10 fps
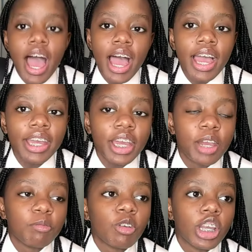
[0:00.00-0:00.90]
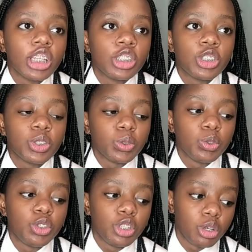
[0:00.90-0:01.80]
I am going
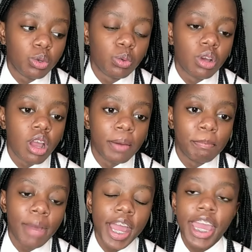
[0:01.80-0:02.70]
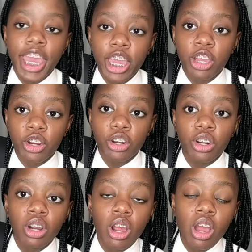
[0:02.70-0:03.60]
to do my
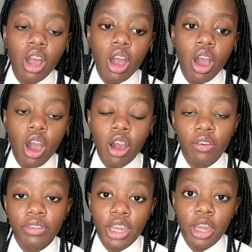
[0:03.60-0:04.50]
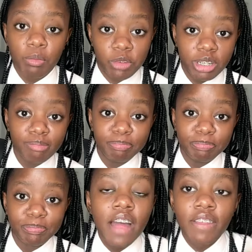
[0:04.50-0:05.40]
hair off camera.
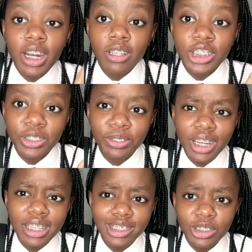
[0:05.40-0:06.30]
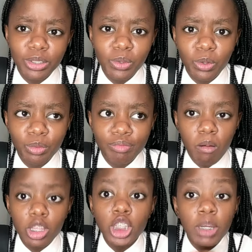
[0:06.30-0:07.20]
And I'll see you guys at school.
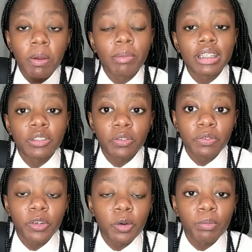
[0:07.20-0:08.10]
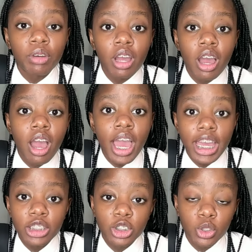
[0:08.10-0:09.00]
I'm going to try my best to film
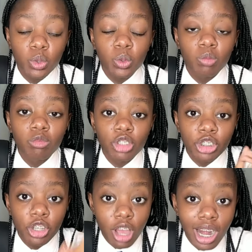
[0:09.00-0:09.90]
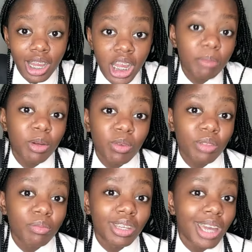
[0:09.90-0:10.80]
at school. So y'all are coming
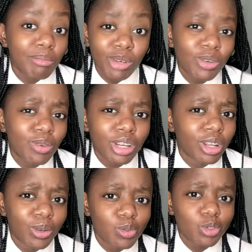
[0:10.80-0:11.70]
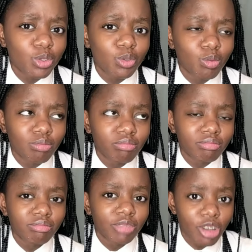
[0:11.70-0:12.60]
with me. I'm not going alone to school.
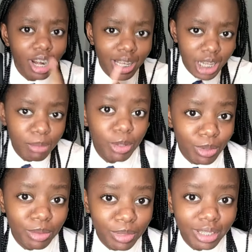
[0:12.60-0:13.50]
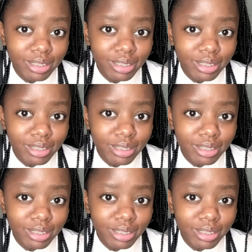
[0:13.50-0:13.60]
Y'all are coming with me.